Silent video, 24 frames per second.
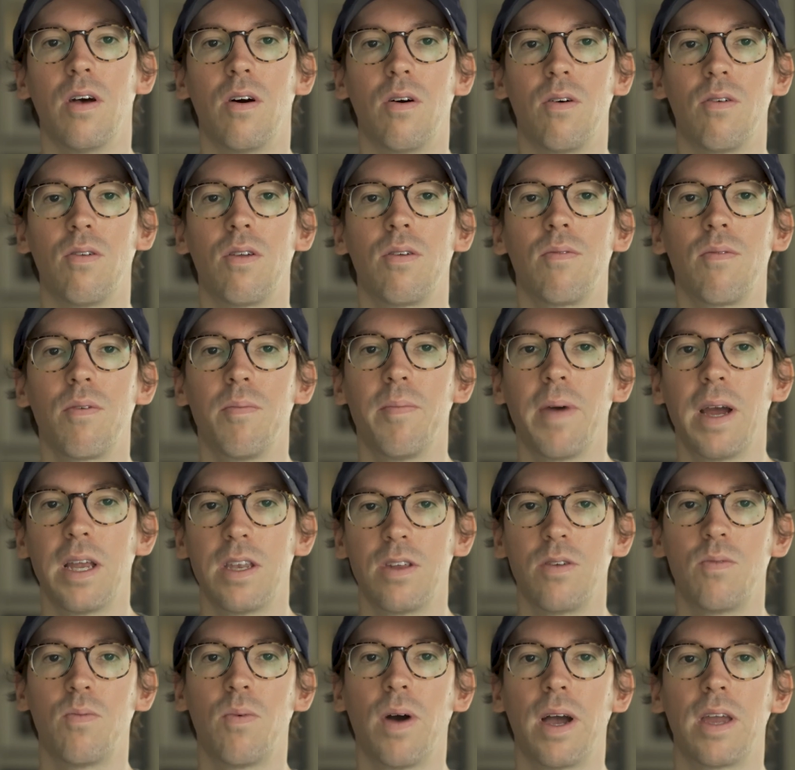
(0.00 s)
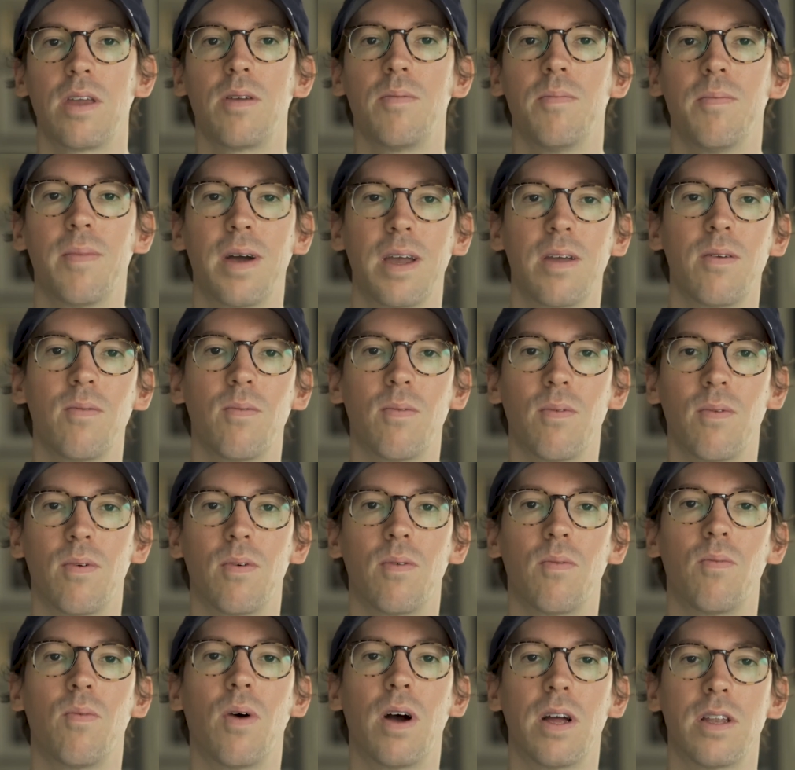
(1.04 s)
only remind you why you might
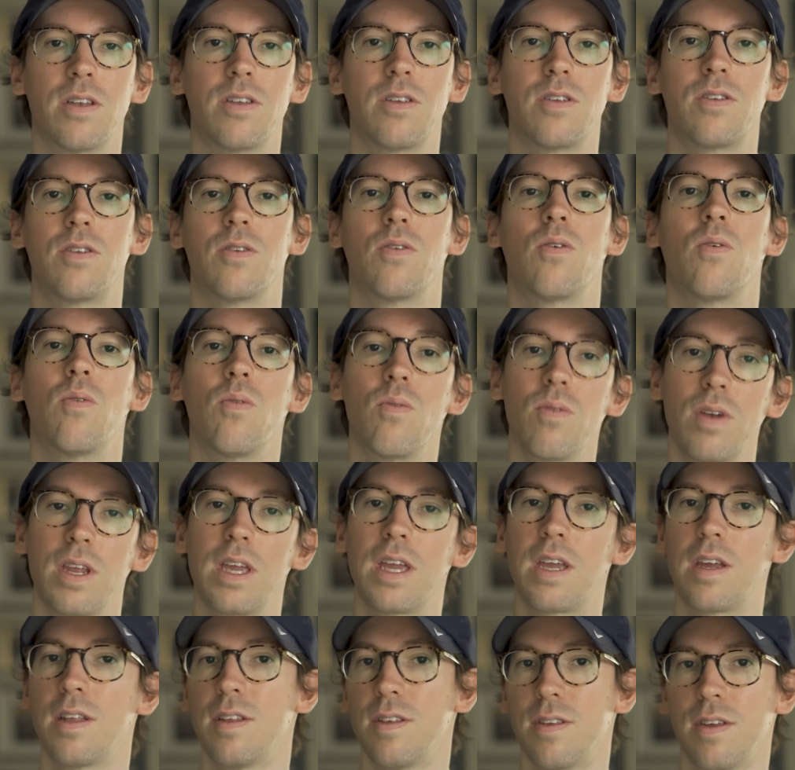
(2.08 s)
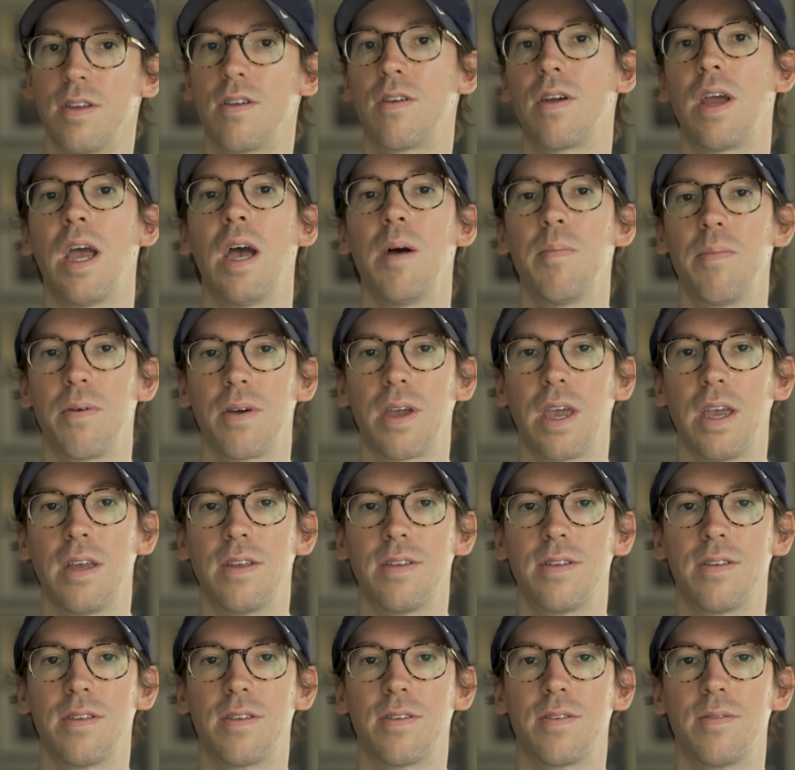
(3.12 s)
want to only consider Apple
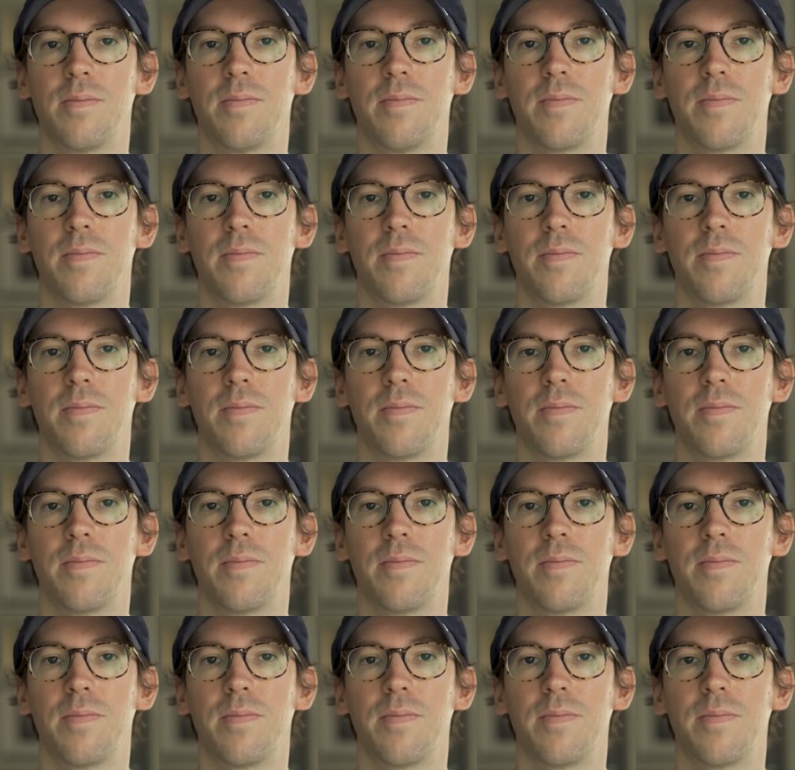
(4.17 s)
cases.